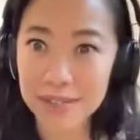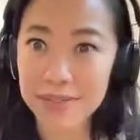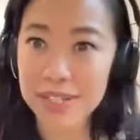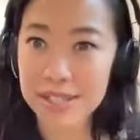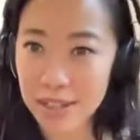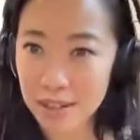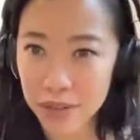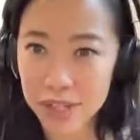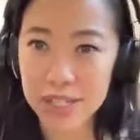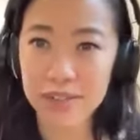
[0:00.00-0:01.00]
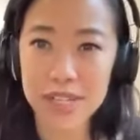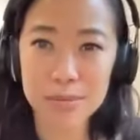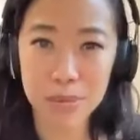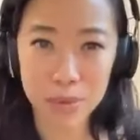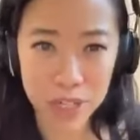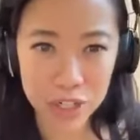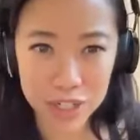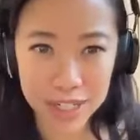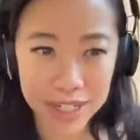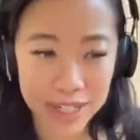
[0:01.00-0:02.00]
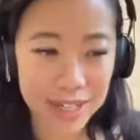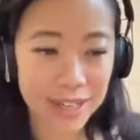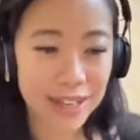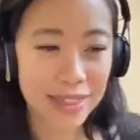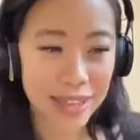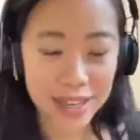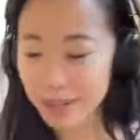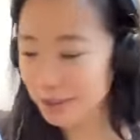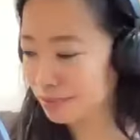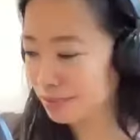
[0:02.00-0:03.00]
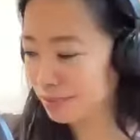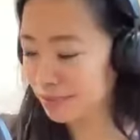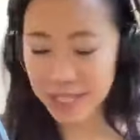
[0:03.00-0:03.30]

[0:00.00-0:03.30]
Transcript: self-discovery, self-exploration that um,